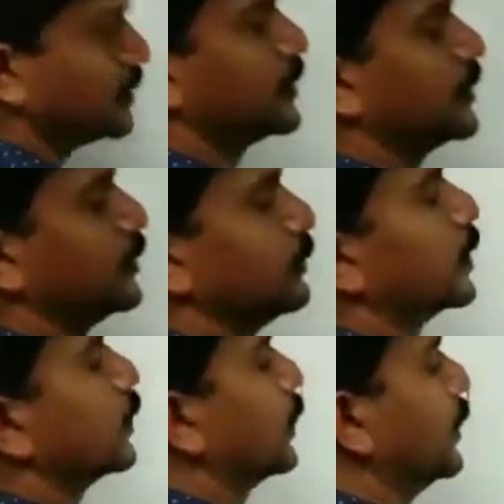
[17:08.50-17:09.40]
80,
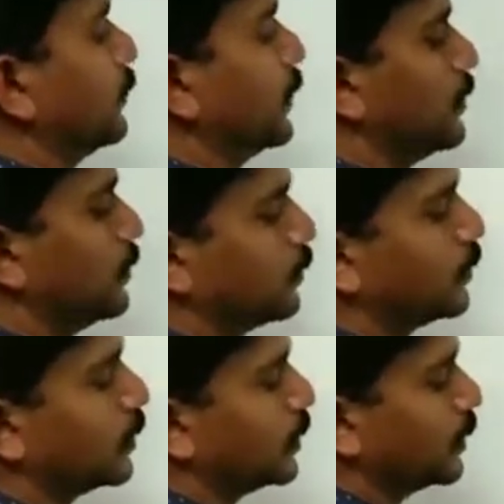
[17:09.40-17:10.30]
you get y
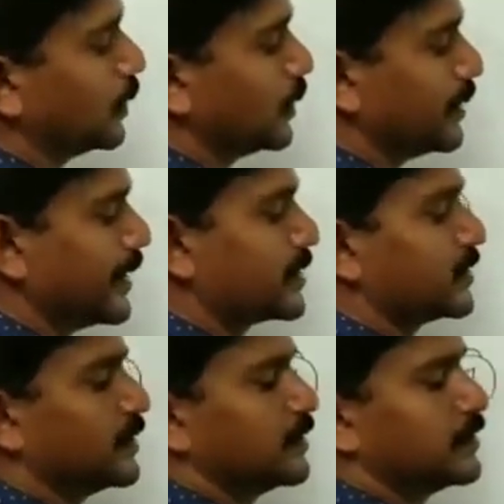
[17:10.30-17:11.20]
value, and
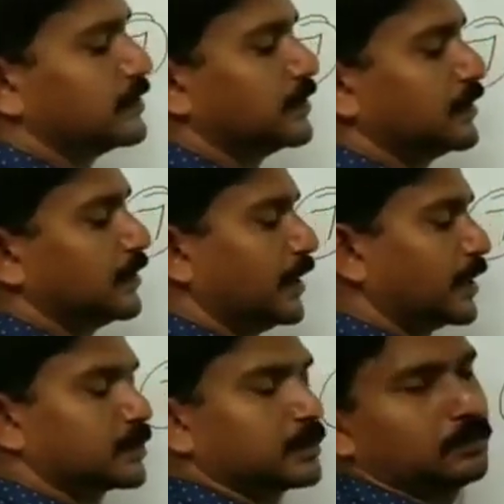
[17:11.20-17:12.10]

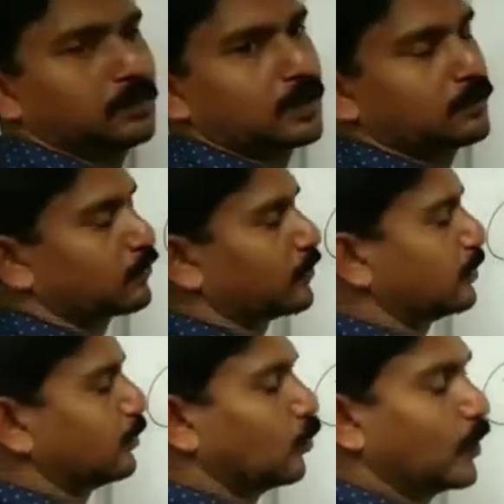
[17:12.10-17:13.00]
x you
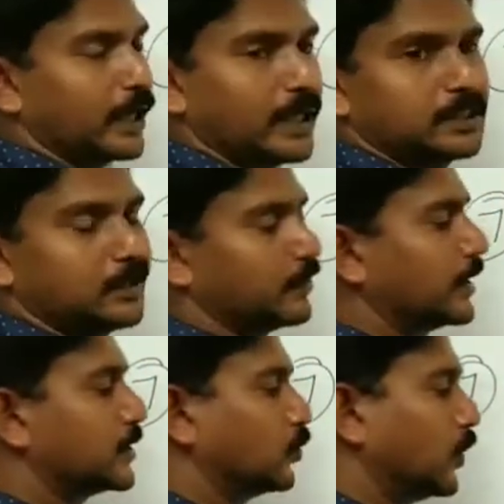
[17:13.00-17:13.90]
get
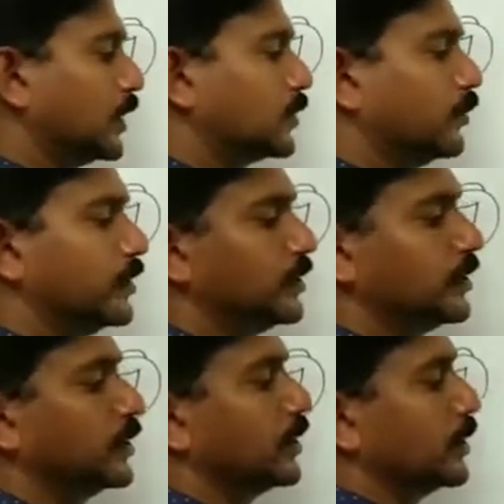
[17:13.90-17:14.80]
180 minus
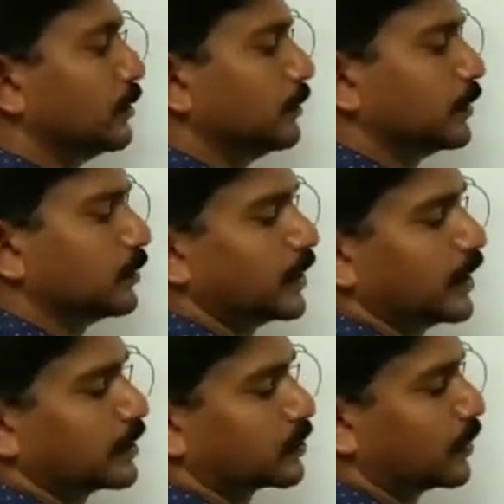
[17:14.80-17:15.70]
120,
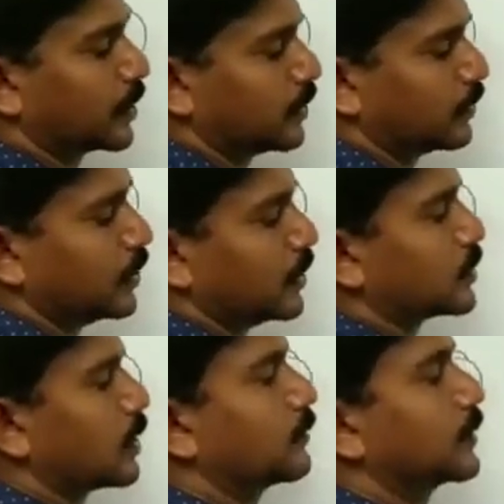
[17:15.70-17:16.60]
you get x
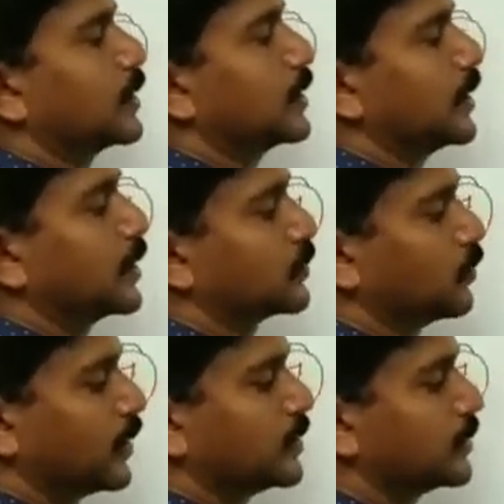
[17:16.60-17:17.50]
value. So after getting
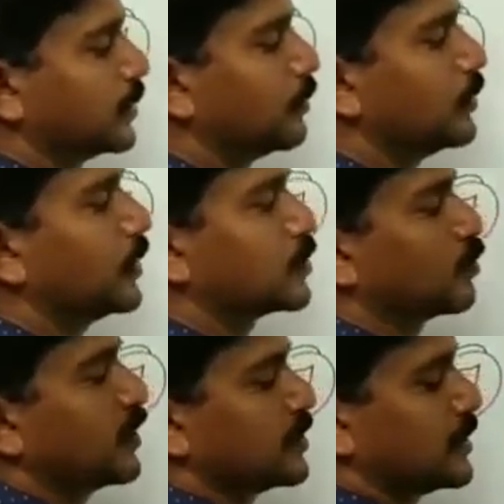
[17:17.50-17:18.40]

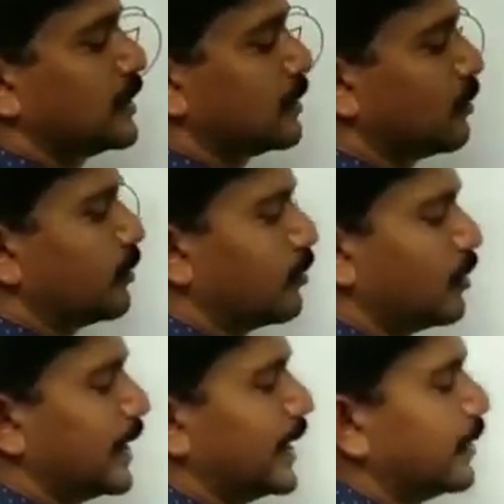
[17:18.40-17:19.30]
w, x, y, z,
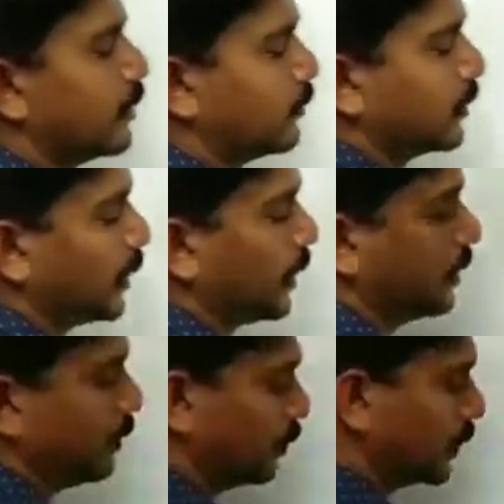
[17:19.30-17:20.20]
add
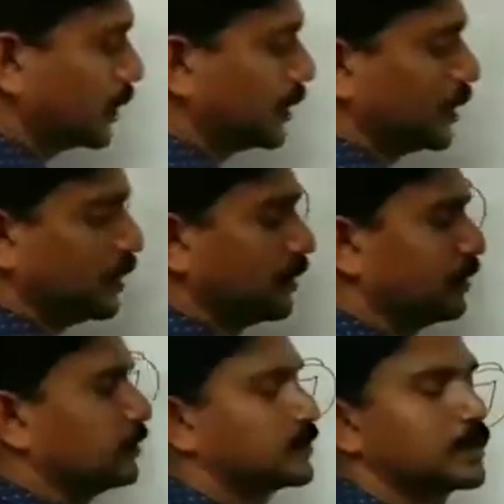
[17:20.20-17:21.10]
everything, you get
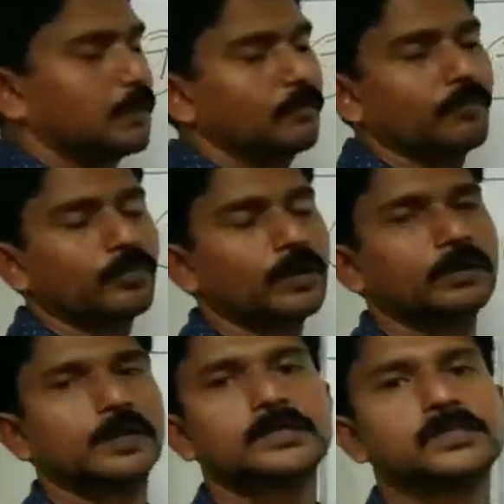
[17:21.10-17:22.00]
the sum.
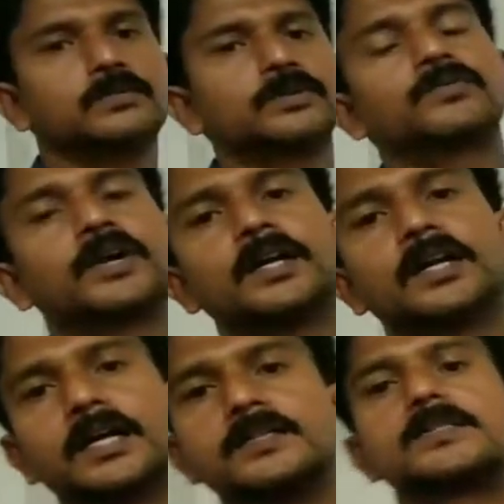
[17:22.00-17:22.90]
That is our
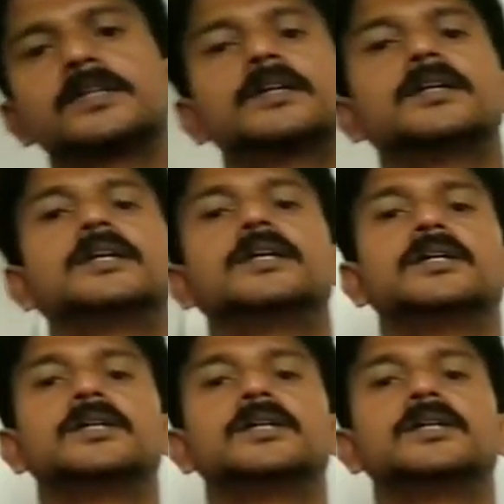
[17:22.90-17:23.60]
final answer.